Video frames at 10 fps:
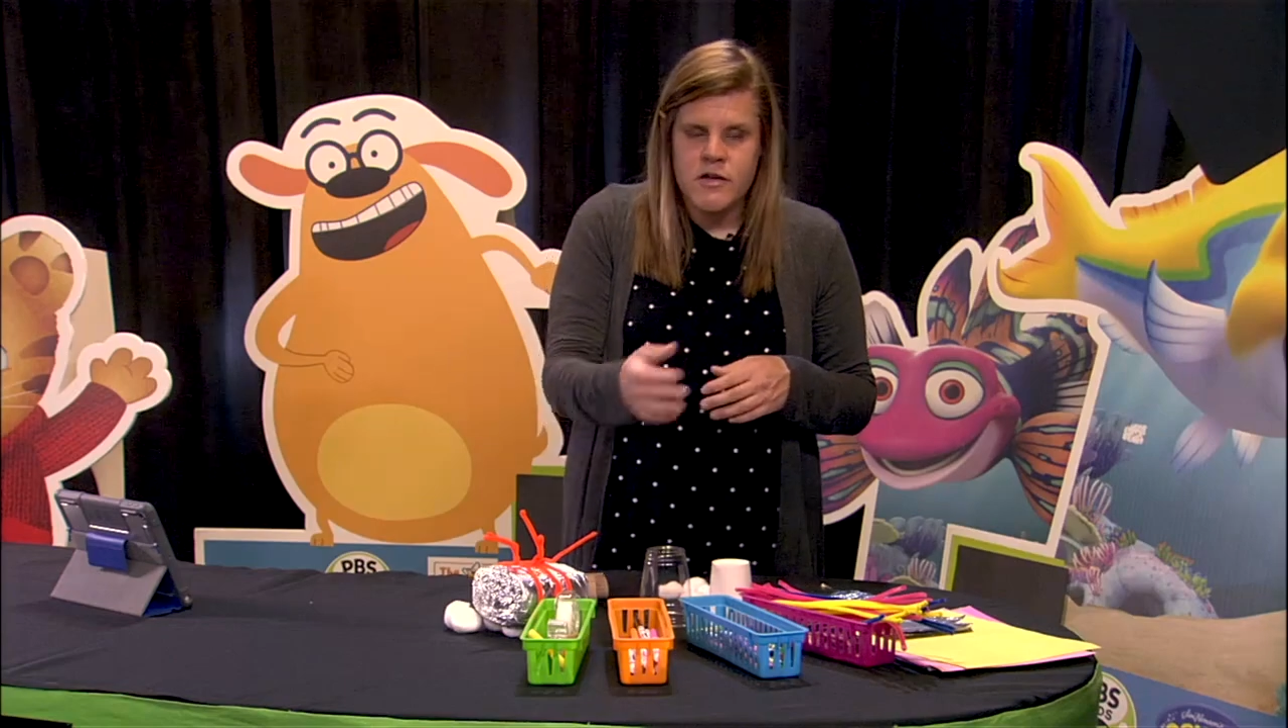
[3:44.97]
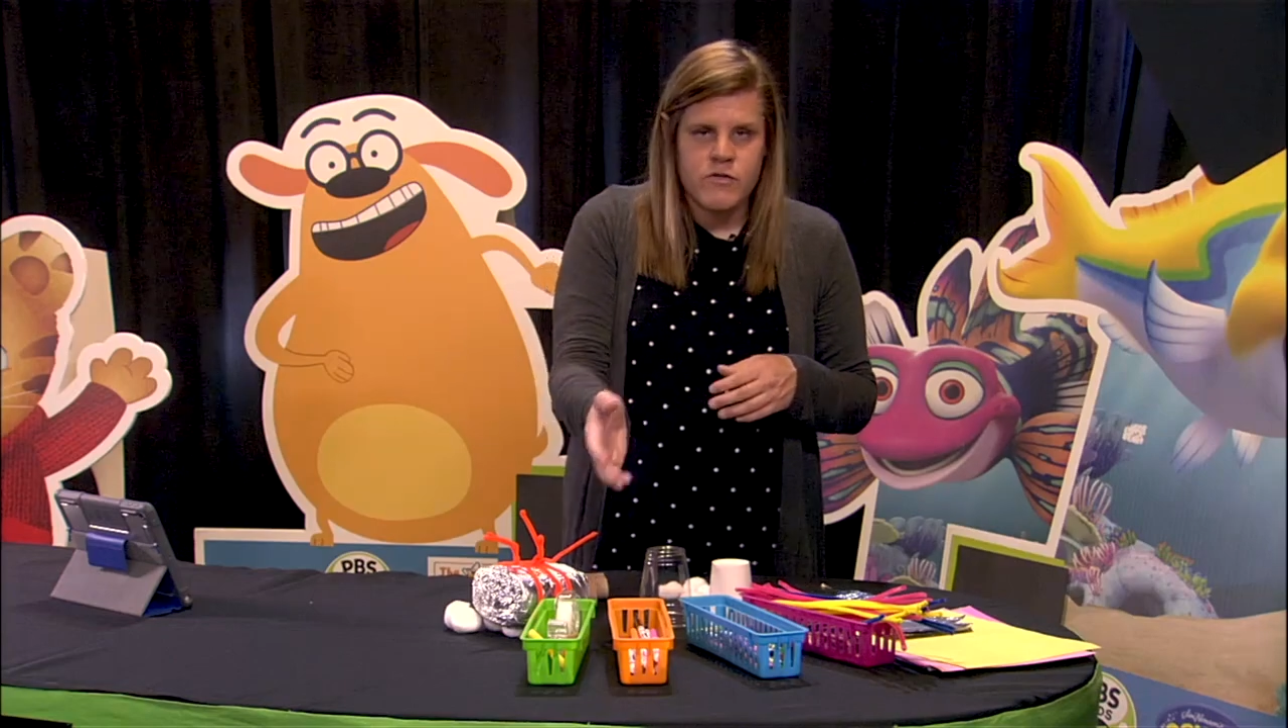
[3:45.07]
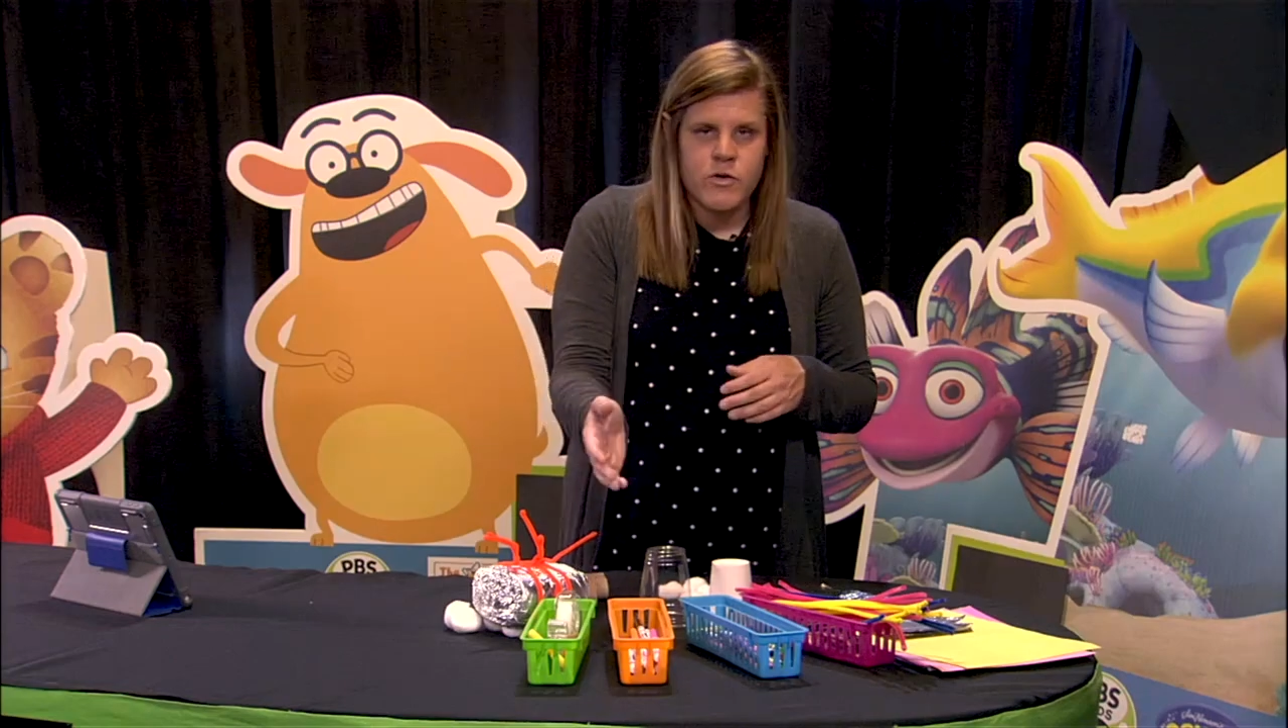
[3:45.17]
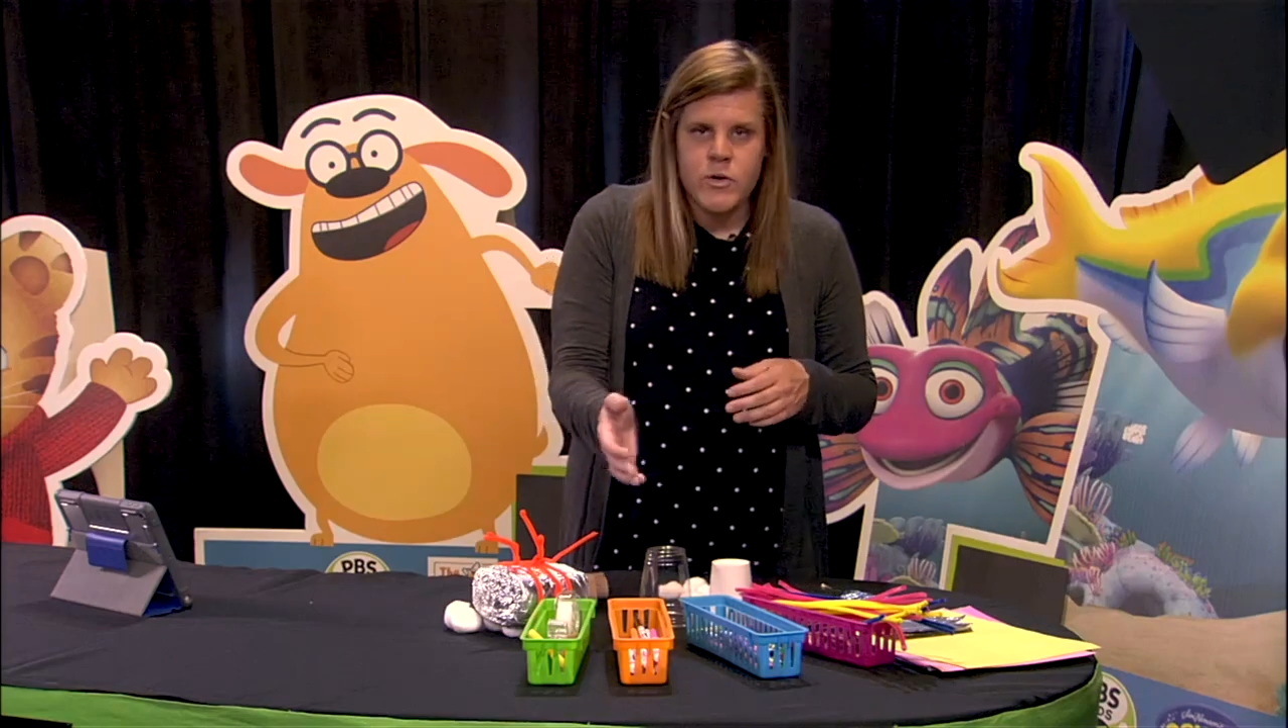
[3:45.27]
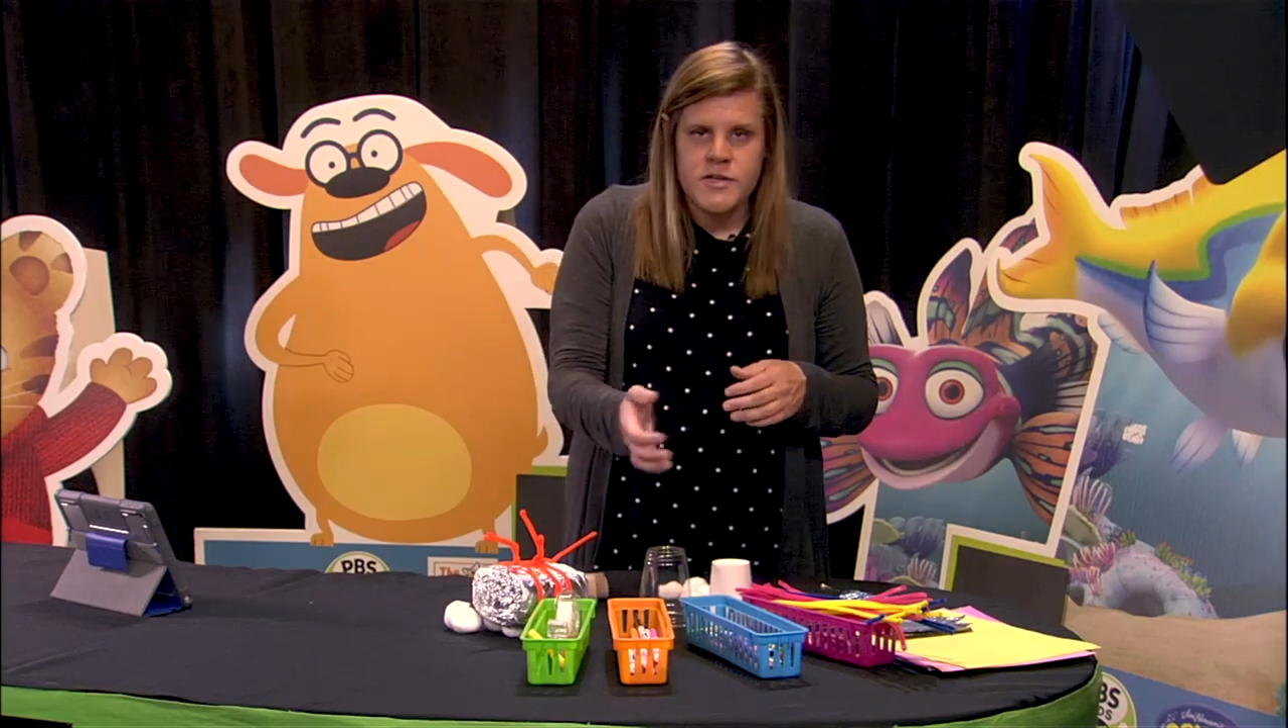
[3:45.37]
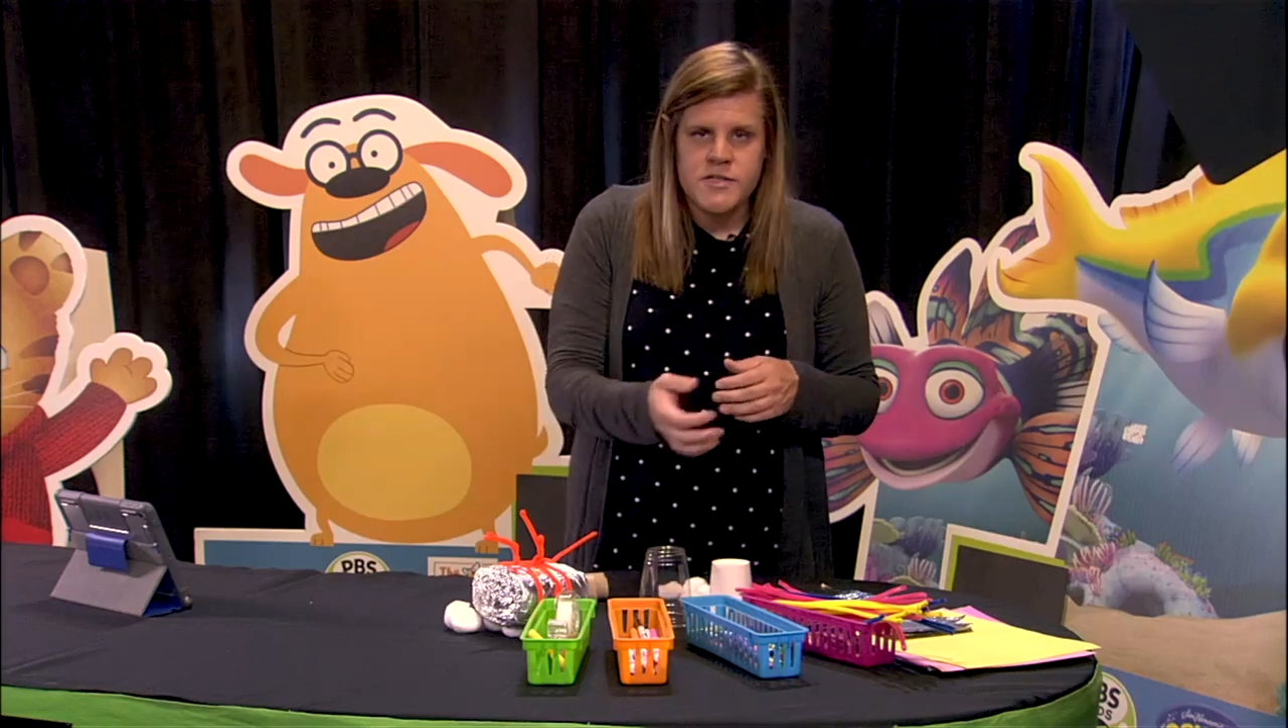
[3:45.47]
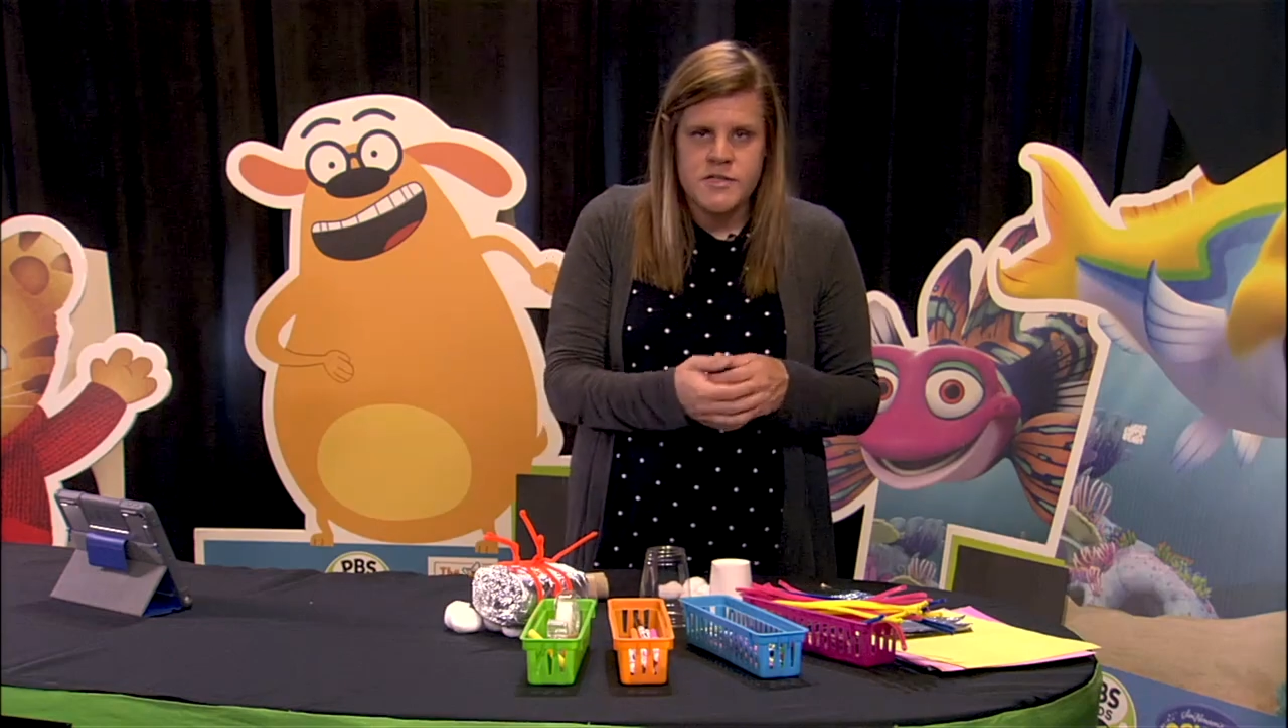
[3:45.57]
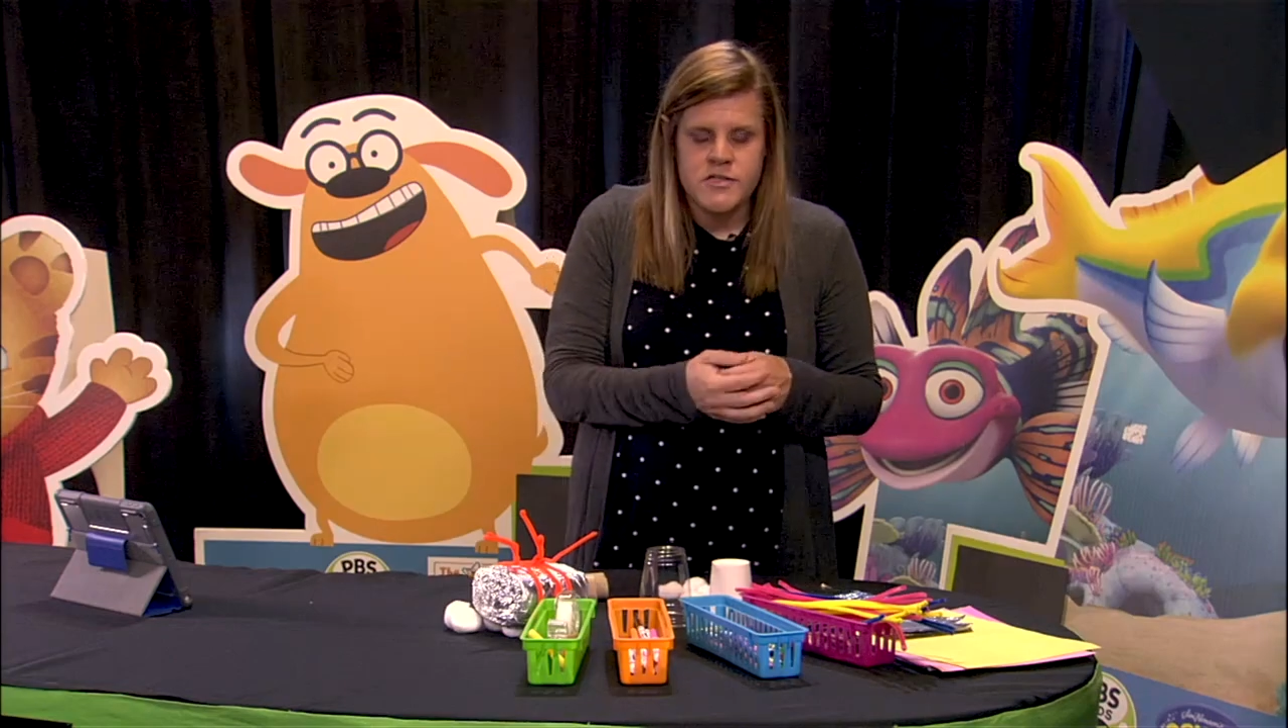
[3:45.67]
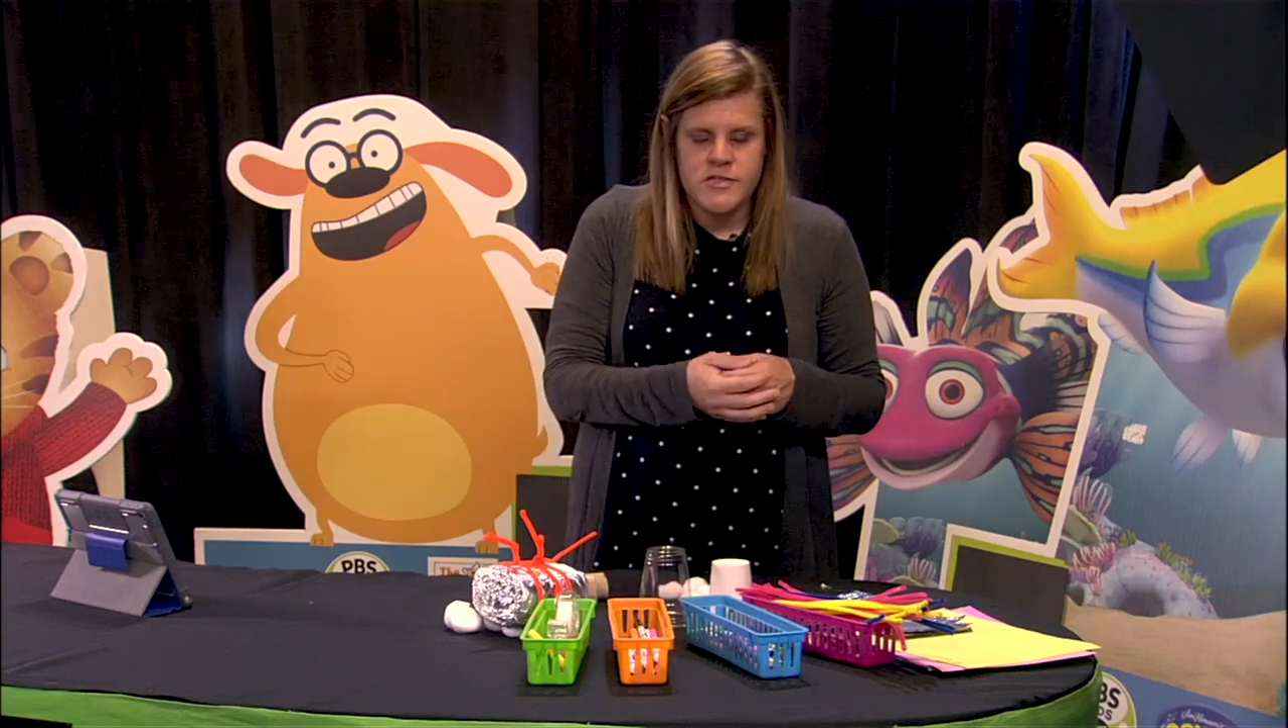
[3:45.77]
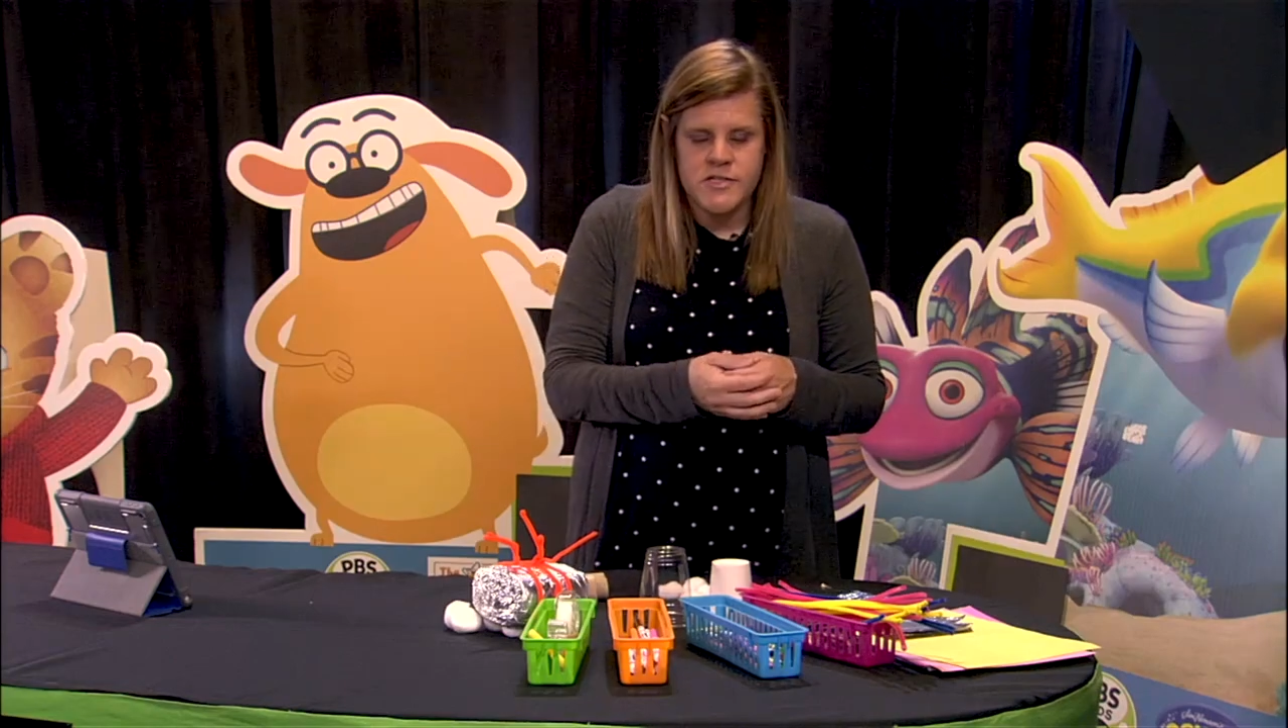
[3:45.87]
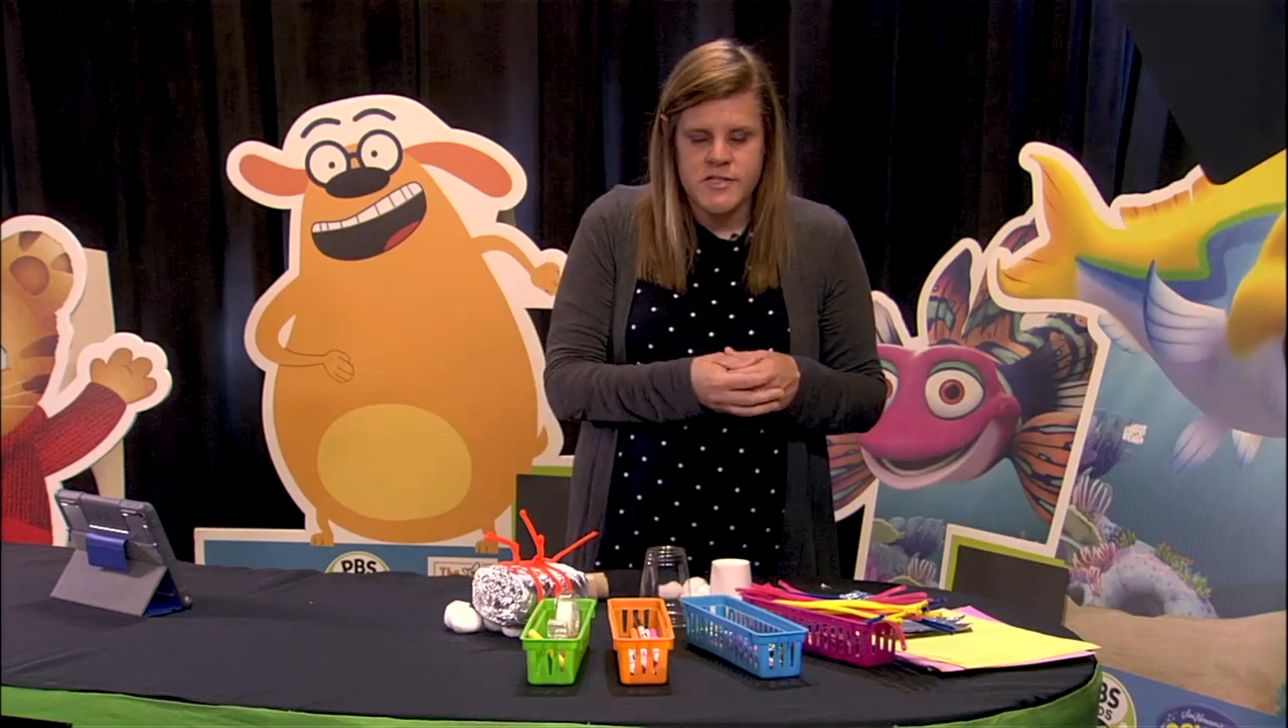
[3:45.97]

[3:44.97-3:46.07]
of course, scissors